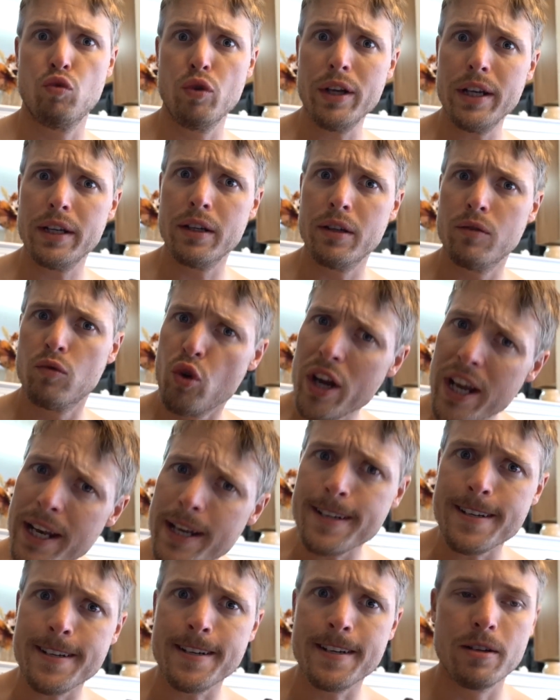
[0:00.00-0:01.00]
written,
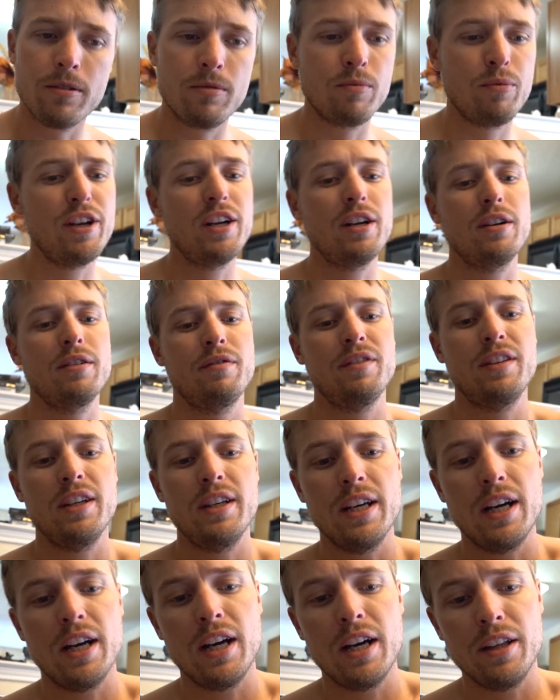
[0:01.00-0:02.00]
written, rid of
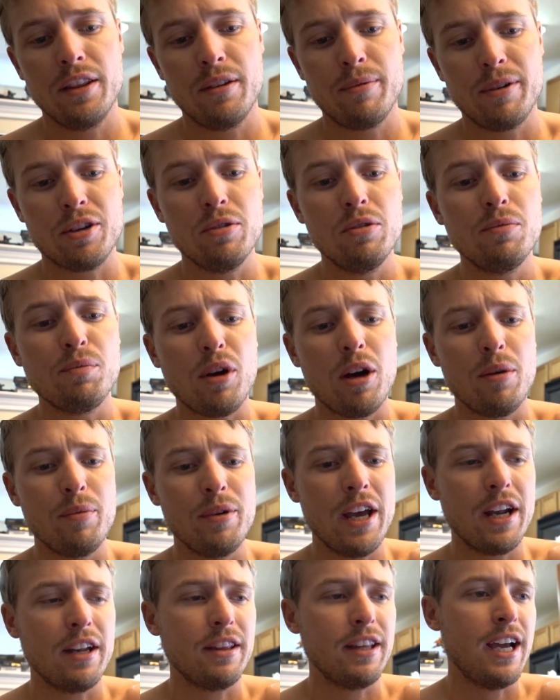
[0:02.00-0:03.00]
the uh, the raccoon problem
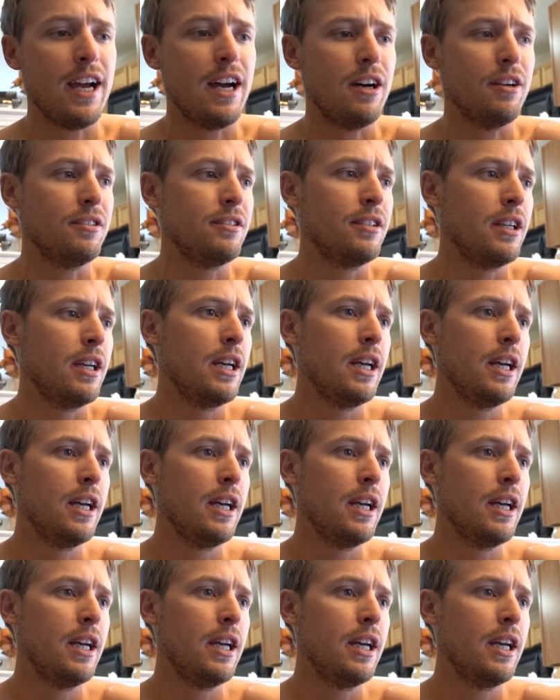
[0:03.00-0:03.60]
we had at the house.